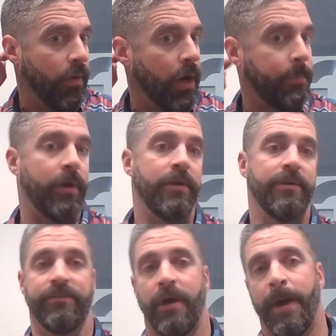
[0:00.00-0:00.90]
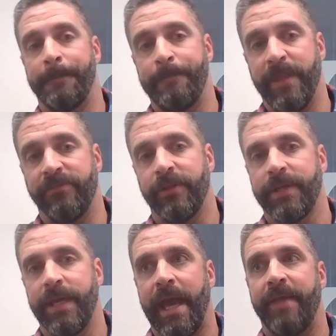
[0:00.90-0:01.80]
our partners on is
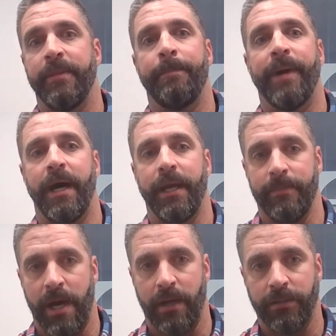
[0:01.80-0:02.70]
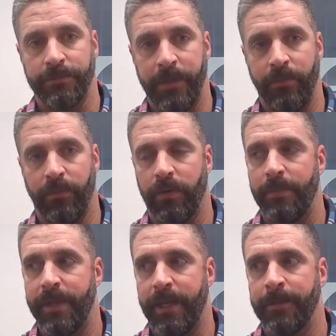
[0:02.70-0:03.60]
looking at the buying model. And what do
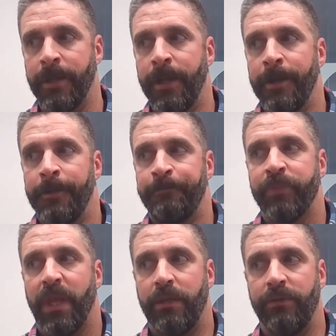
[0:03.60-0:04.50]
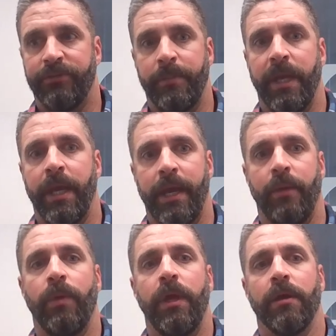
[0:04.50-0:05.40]
I mean? It used to be,
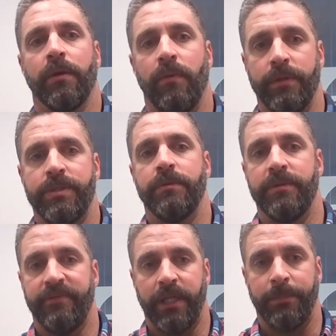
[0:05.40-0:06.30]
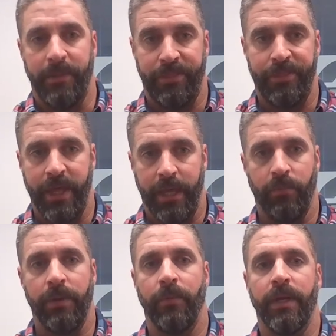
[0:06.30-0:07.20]
hey, we are going to develop a
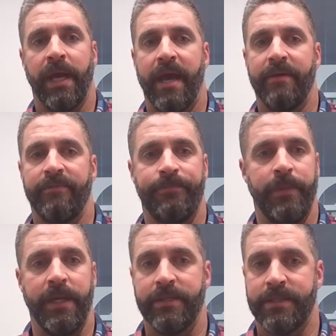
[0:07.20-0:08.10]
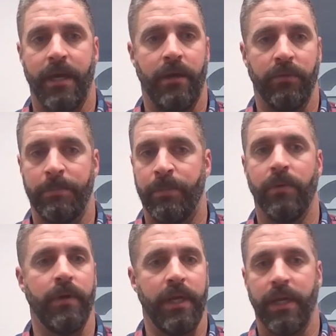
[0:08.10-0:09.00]
thing. We want to have Intel
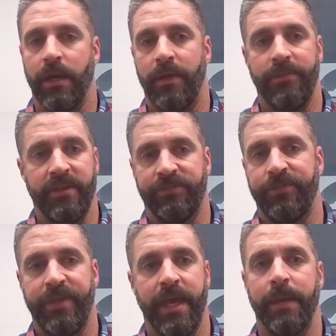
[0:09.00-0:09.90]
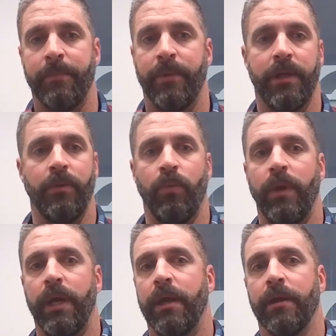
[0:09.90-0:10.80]
reporting on this thing, but
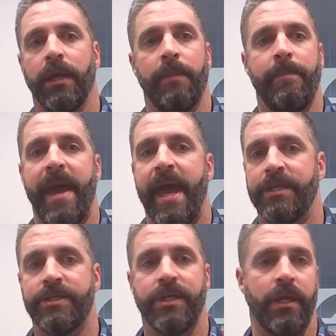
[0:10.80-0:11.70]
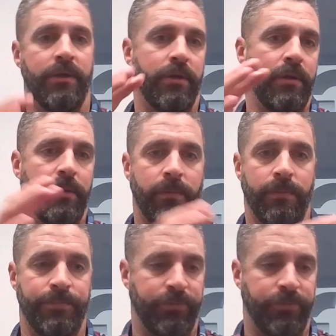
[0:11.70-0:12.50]
we are going to manage it under